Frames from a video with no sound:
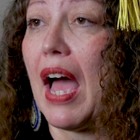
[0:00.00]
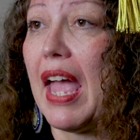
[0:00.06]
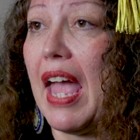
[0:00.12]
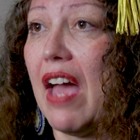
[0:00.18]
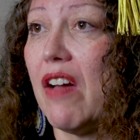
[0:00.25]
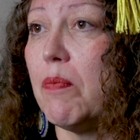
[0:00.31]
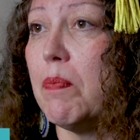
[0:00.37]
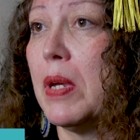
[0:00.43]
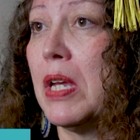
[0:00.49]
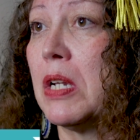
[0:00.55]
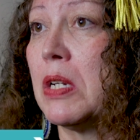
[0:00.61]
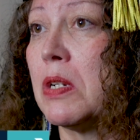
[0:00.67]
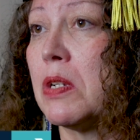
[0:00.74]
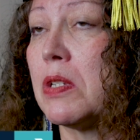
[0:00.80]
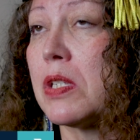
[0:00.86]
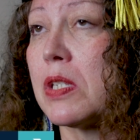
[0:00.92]
I have
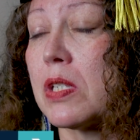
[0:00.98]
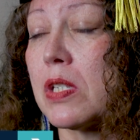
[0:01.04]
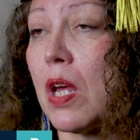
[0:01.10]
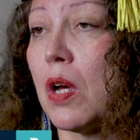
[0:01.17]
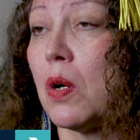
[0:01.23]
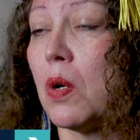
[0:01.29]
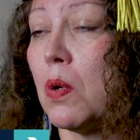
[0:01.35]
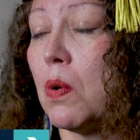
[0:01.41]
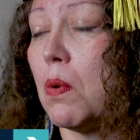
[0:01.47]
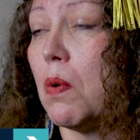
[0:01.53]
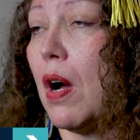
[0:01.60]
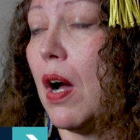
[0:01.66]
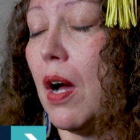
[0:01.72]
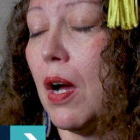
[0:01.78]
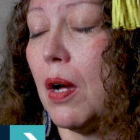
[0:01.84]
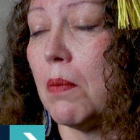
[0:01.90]
been
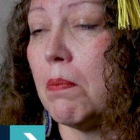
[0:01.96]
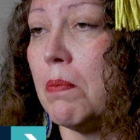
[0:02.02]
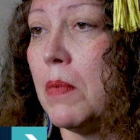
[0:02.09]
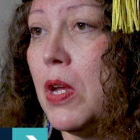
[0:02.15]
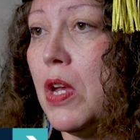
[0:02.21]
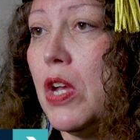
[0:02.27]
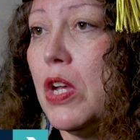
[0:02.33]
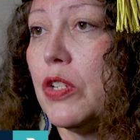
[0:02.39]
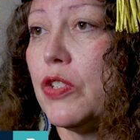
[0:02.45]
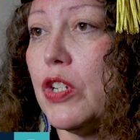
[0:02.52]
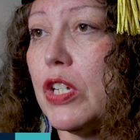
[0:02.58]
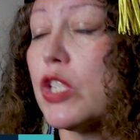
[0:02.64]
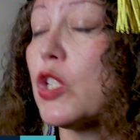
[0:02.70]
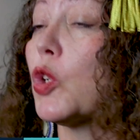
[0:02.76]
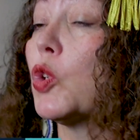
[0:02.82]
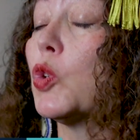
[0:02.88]
so
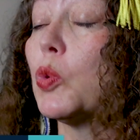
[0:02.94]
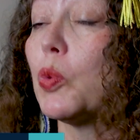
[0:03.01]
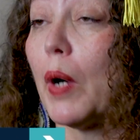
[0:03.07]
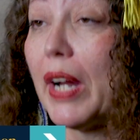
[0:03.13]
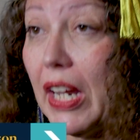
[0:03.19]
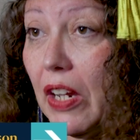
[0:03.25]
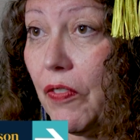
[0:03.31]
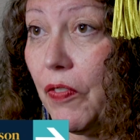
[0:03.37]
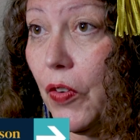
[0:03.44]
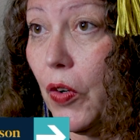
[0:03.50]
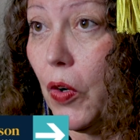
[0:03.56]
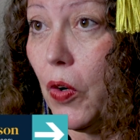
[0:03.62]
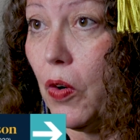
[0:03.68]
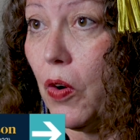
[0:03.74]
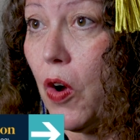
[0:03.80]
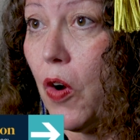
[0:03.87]
just
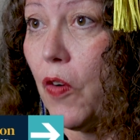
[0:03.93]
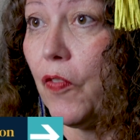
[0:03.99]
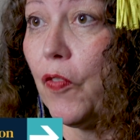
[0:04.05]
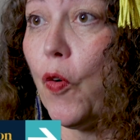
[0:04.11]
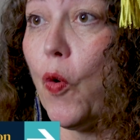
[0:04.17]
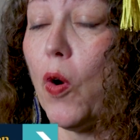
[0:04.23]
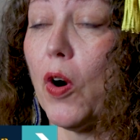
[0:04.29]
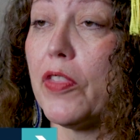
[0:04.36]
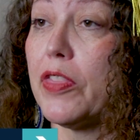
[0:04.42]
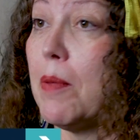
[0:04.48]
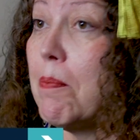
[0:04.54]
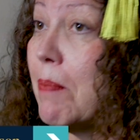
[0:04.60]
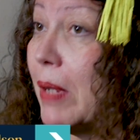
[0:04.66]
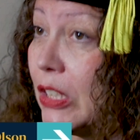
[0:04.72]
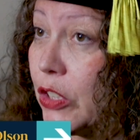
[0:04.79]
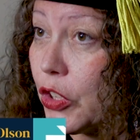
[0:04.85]
grateful for the
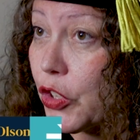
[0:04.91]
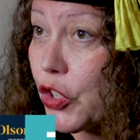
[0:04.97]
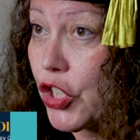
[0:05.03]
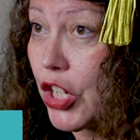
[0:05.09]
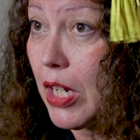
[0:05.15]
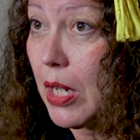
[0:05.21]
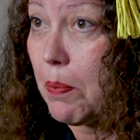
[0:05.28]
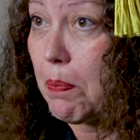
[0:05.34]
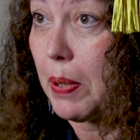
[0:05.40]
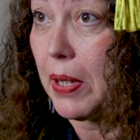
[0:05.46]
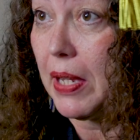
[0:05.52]
mentorship